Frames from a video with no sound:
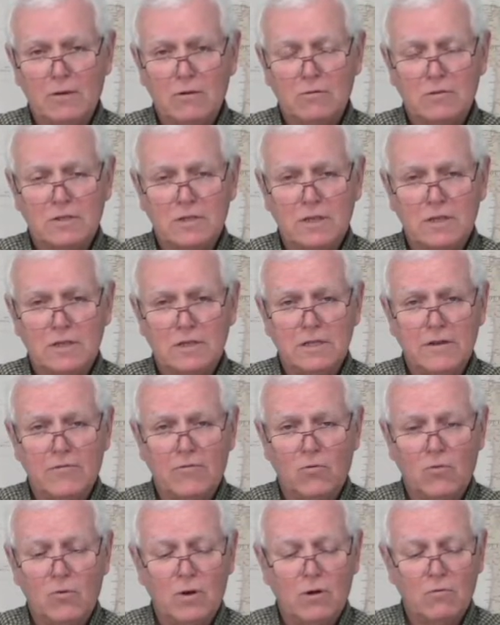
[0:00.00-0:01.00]
There was kids
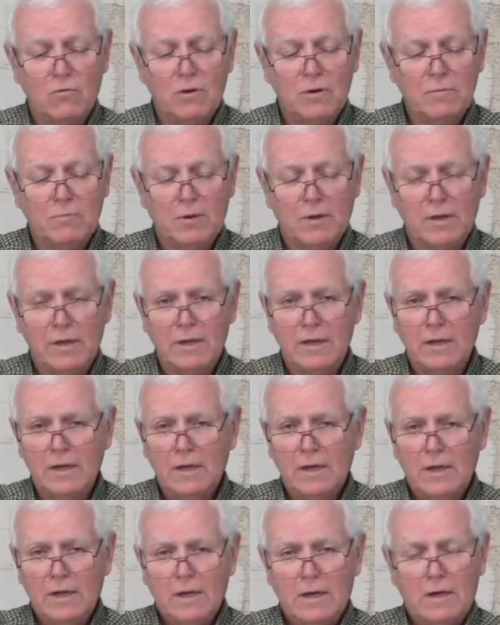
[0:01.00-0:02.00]
everywhere. We'd play
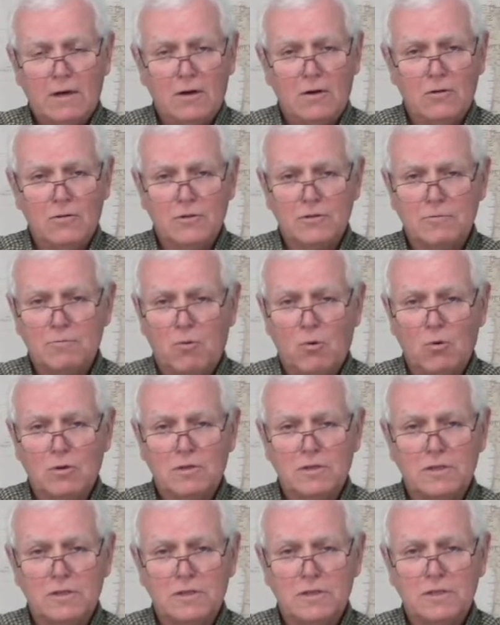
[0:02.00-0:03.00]
all the
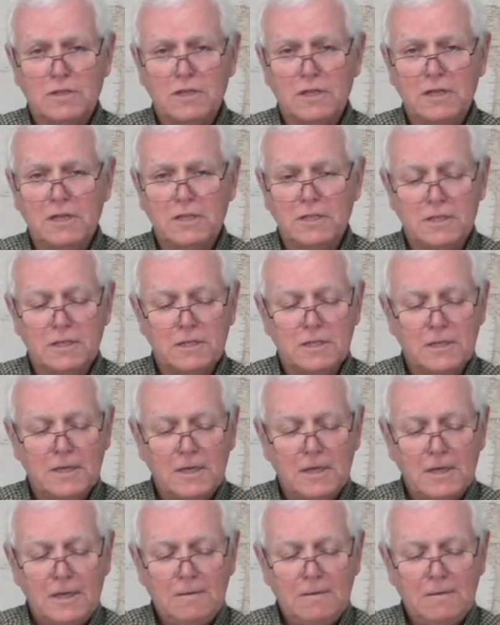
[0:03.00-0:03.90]
sports in the seasons.